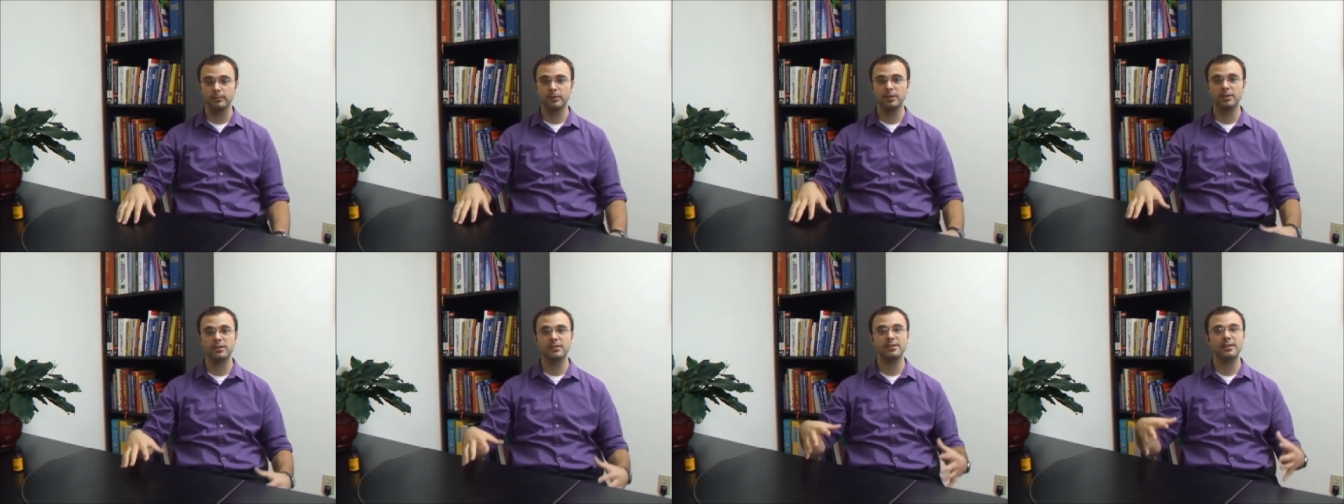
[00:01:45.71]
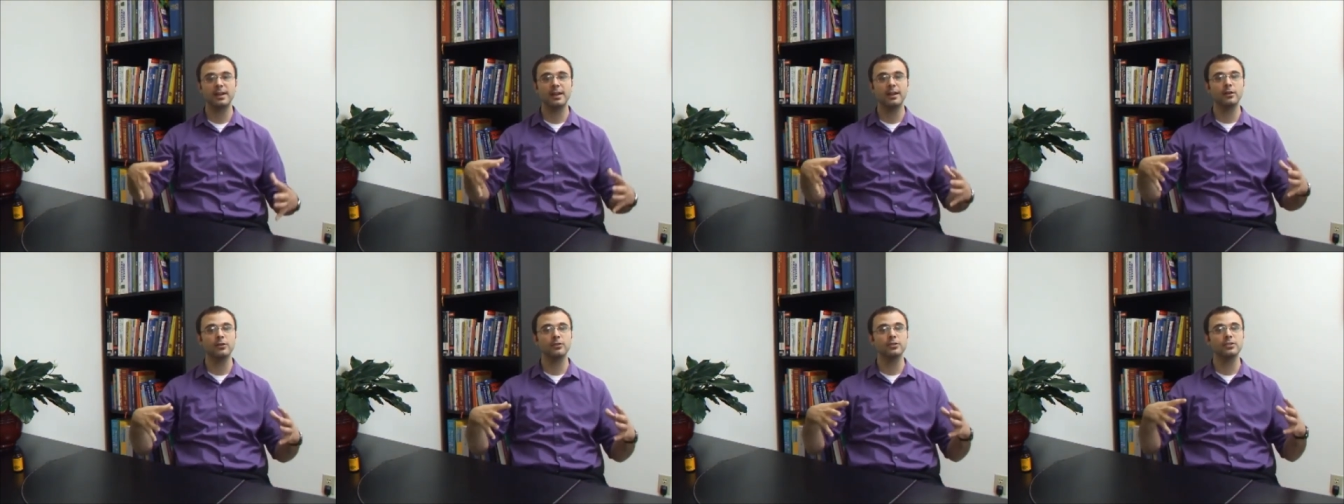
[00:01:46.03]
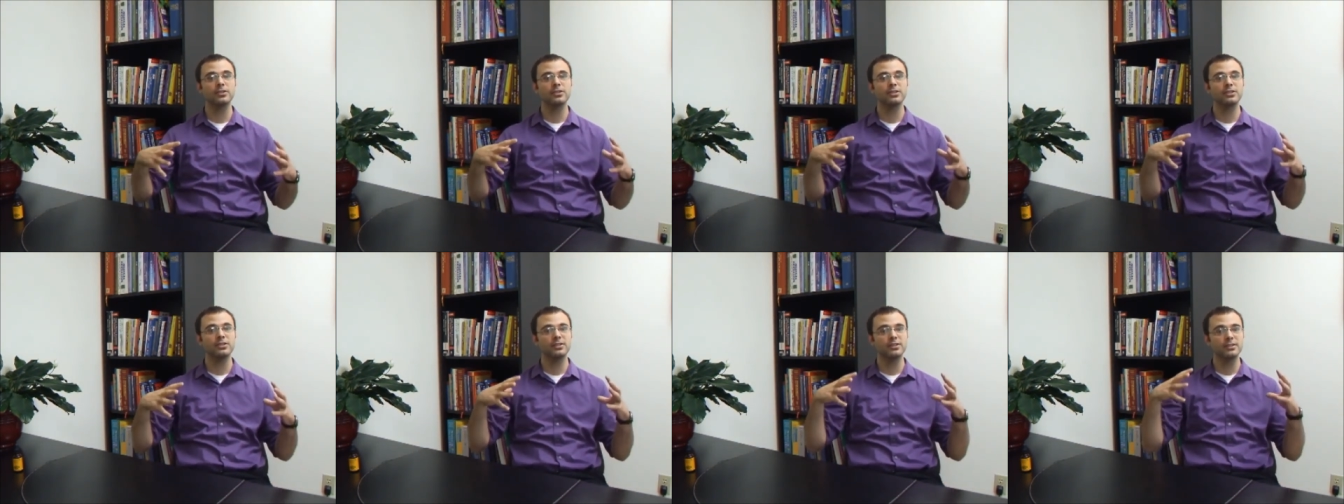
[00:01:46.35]
because that'll
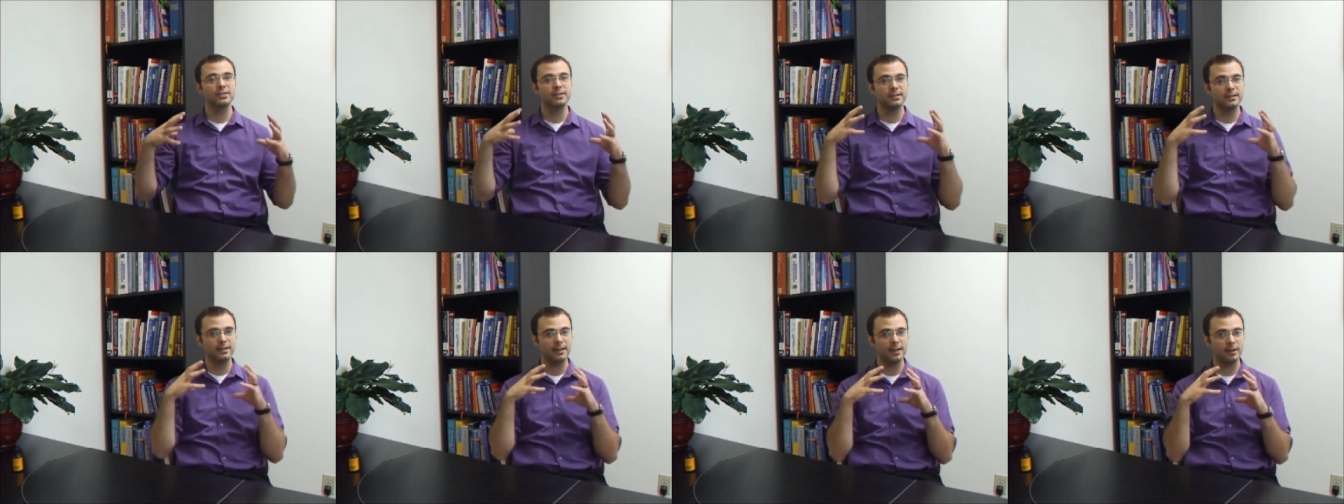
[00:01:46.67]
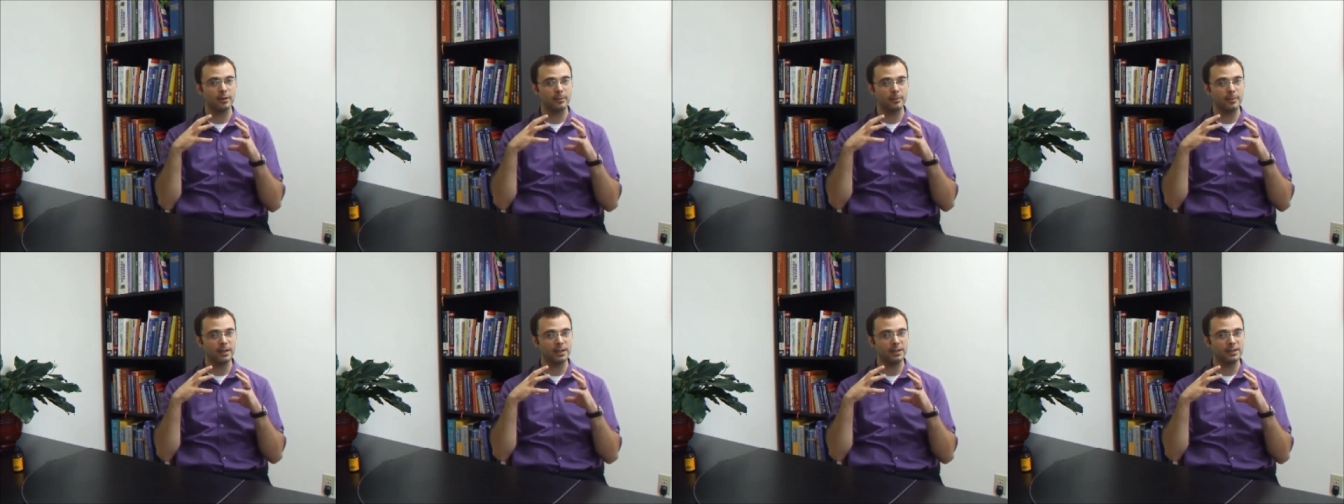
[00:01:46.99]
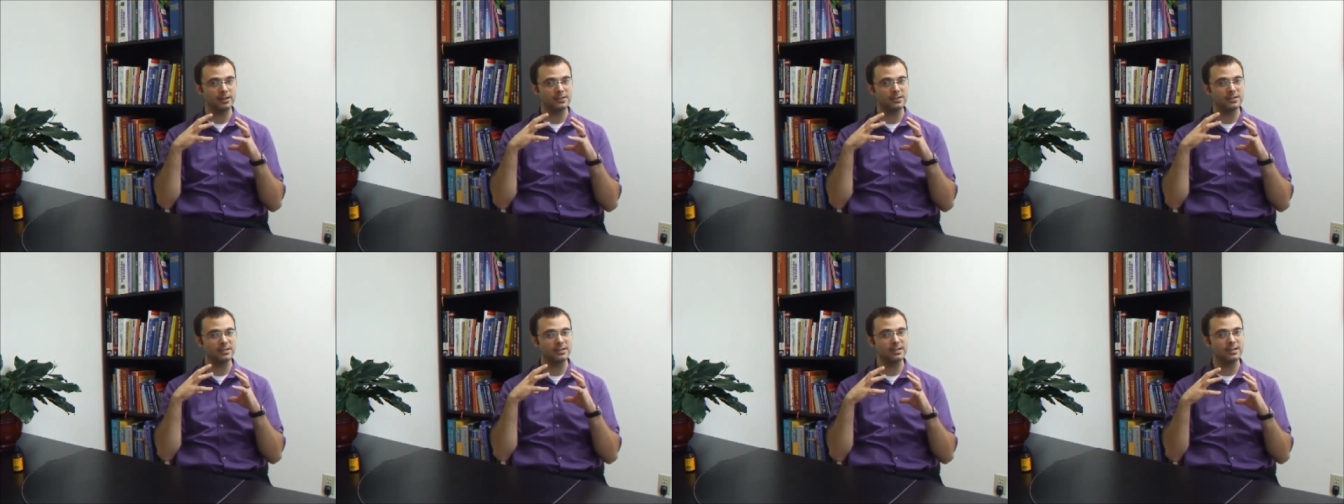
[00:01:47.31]
that'll make
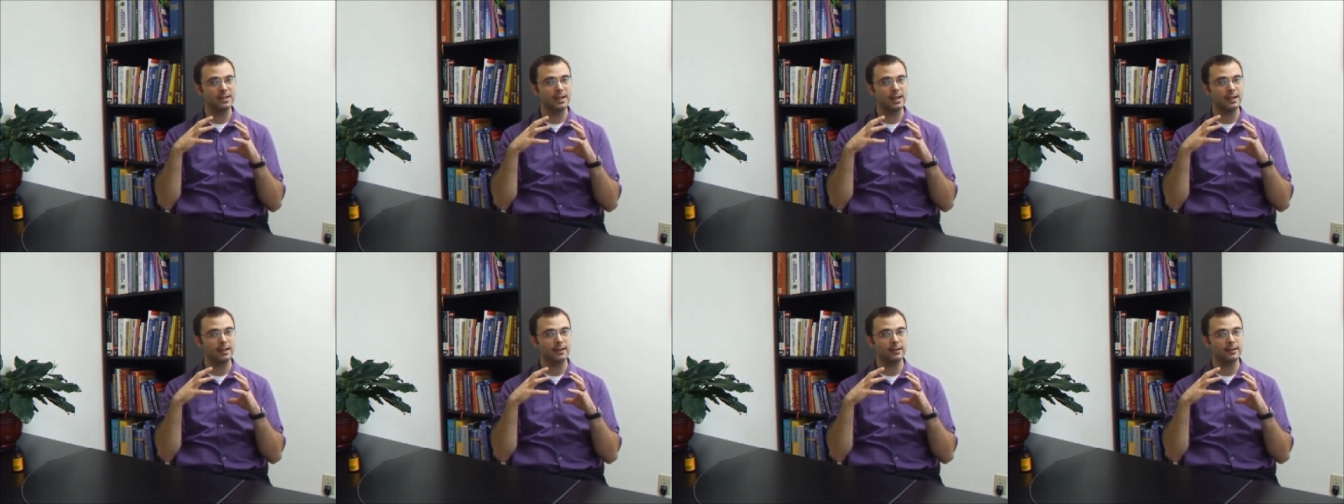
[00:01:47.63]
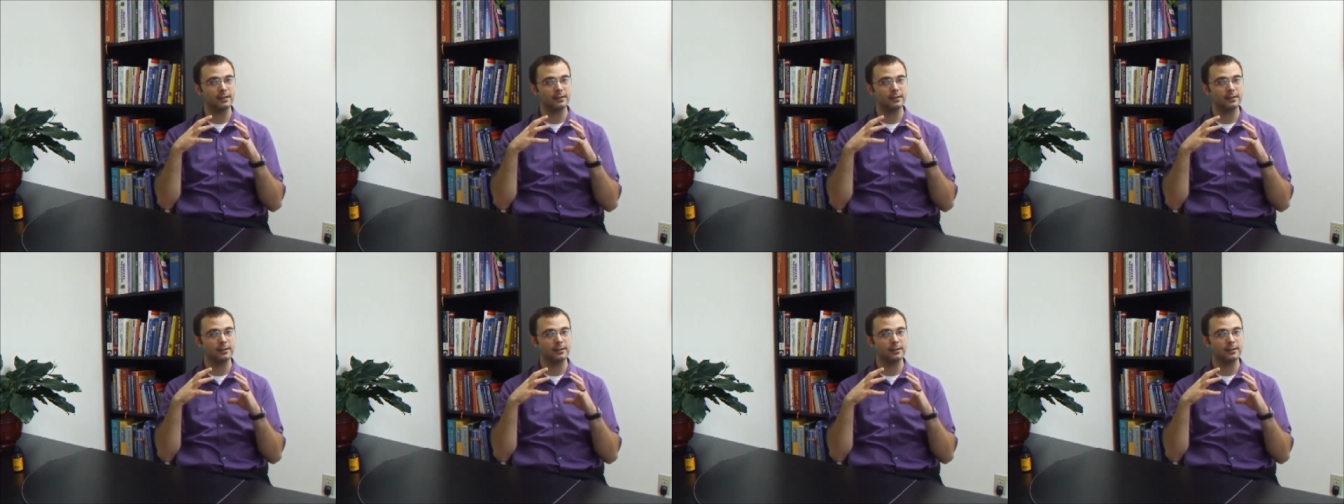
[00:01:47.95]
it stay.